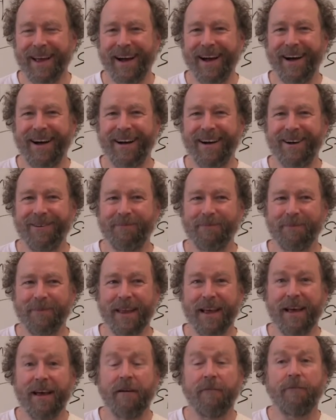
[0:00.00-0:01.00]
Um,
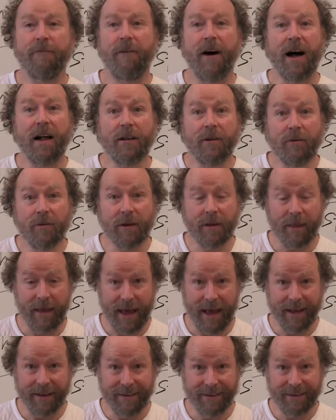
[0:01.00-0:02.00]
following
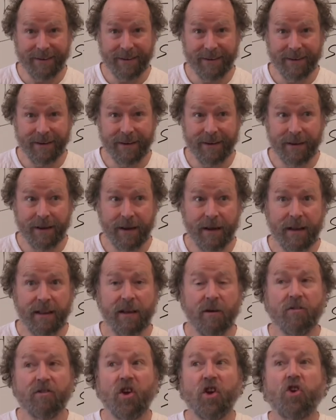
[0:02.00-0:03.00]
that,
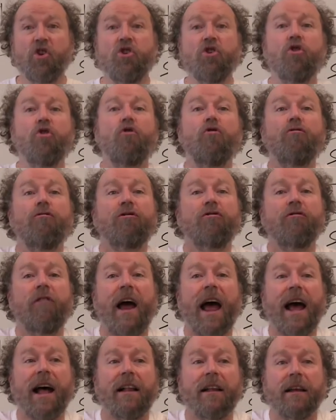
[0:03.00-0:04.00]
there was a huge
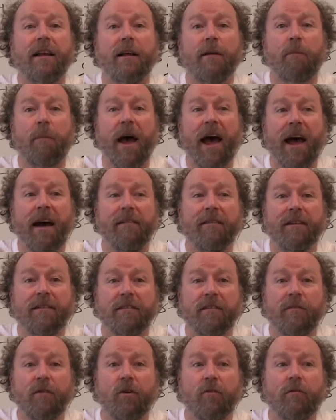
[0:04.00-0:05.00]
rally in
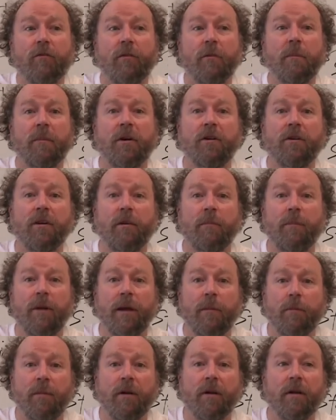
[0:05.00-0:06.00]
Paris of over a million
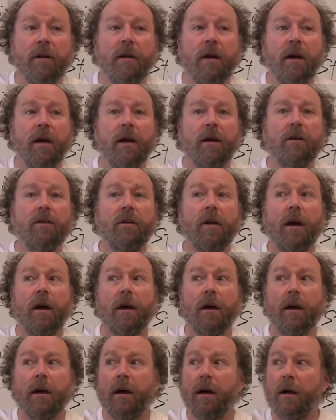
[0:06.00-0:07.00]
people
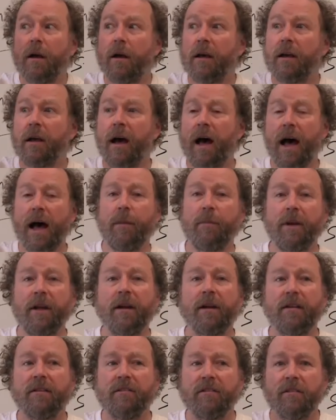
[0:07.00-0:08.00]

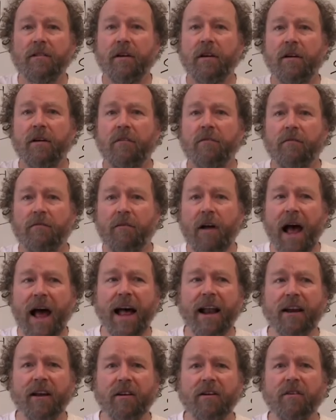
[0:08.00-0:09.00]
communists,
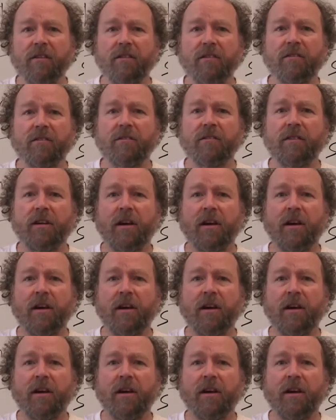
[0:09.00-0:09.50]
radicals,